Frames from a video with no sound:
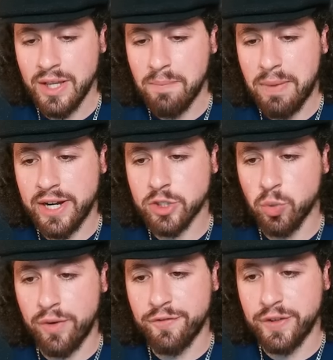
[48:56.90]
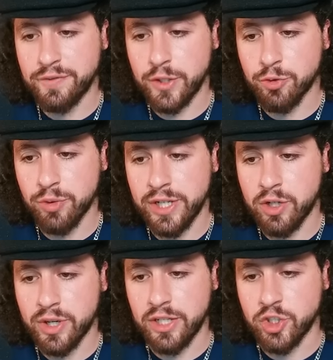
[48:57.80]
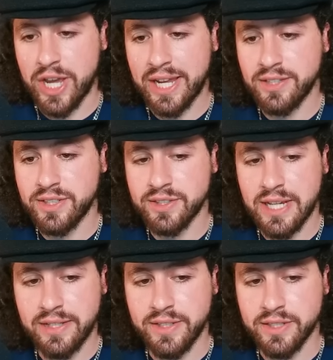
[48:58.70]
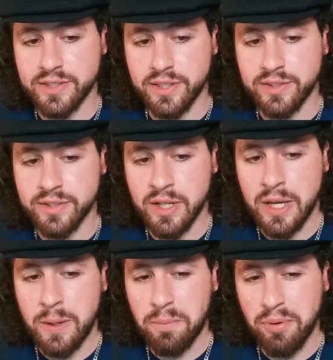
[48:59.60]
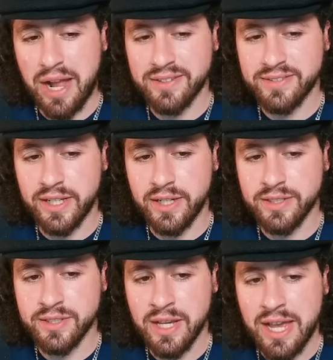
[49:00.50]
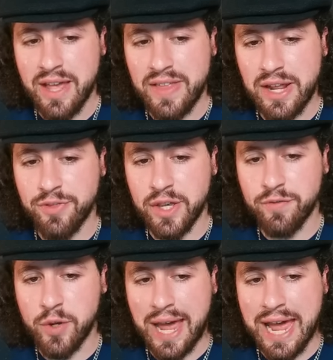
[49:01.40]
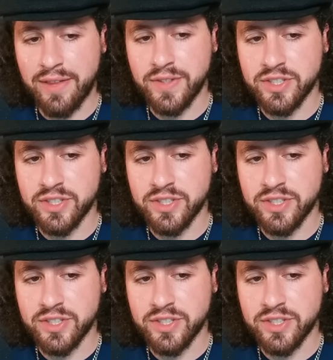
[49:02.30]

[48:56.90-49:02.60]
-153. Okay, Jenkins inside distance, Prates. And then I think if you add the